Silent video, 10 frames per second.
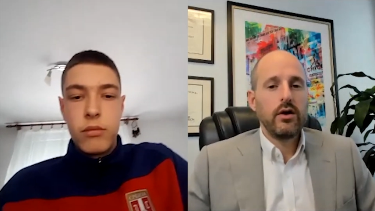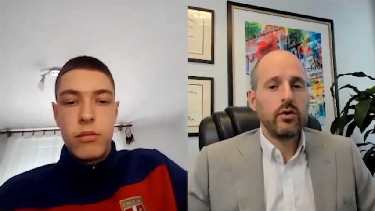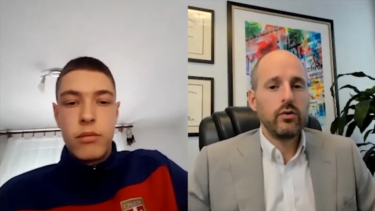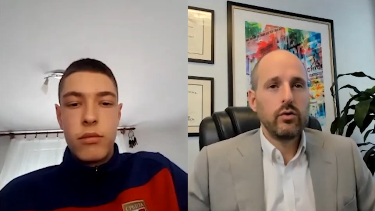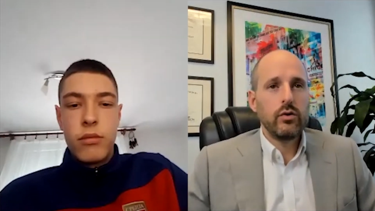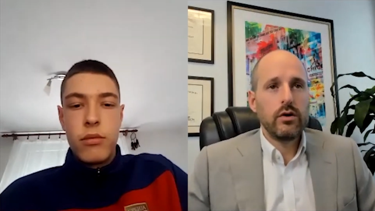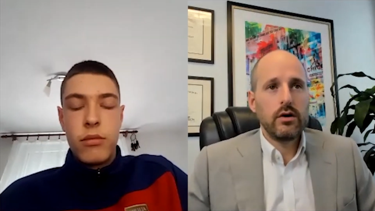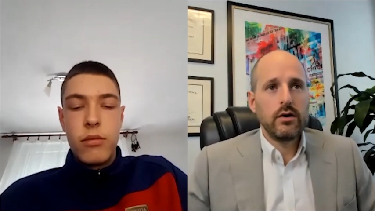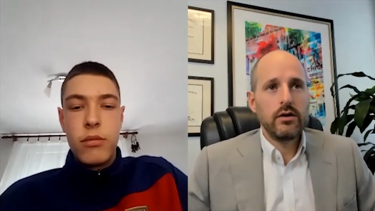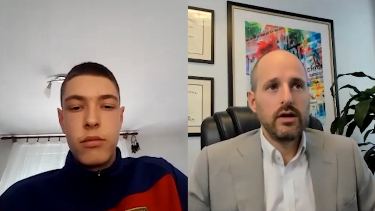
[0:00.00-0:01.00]
Speaker 1: you
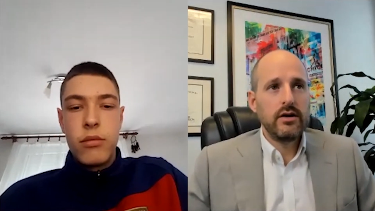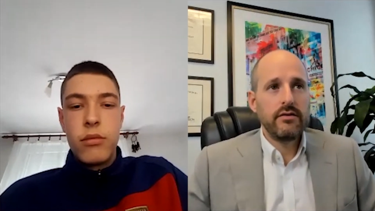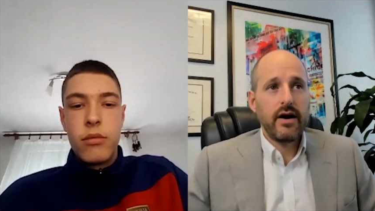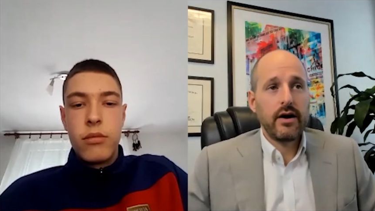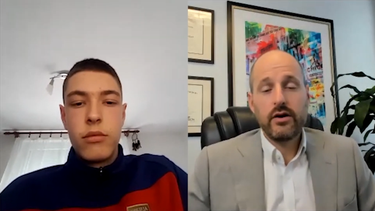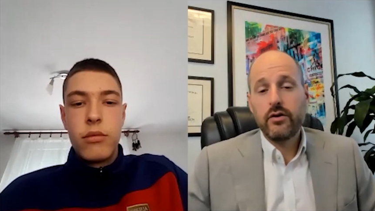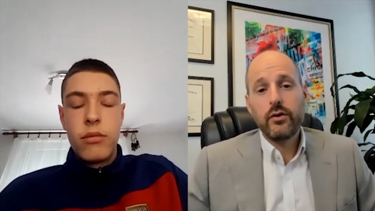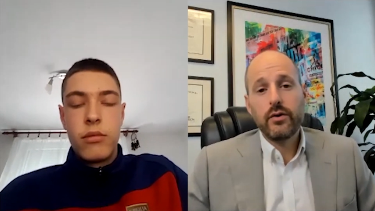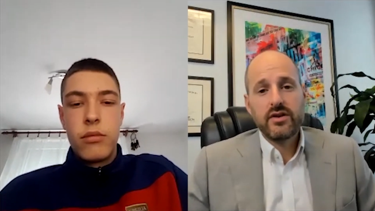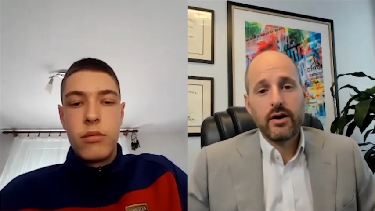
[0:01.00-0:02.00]
need to file another
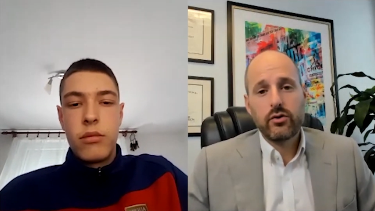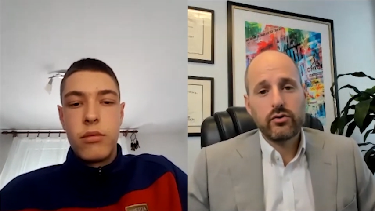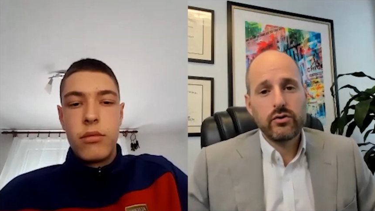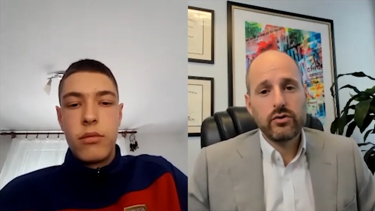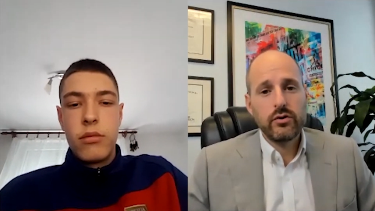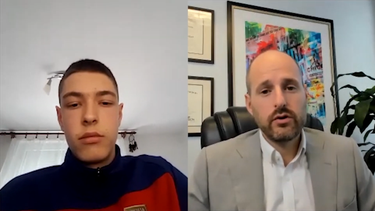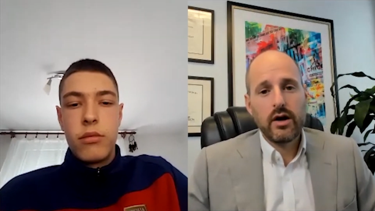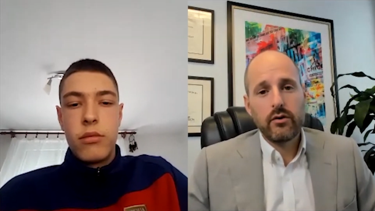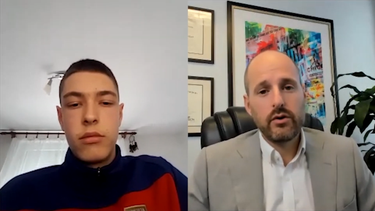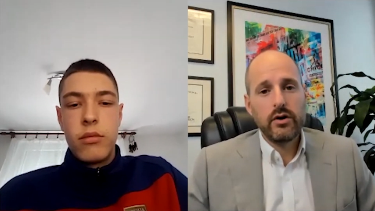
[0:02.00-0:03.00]
U.S. tax return to
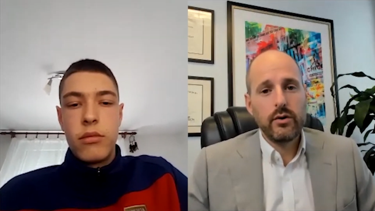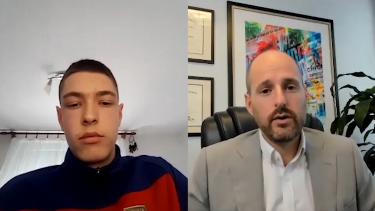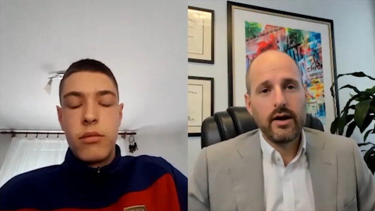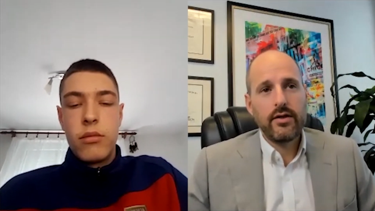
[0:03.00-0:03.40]
kind of renew it. And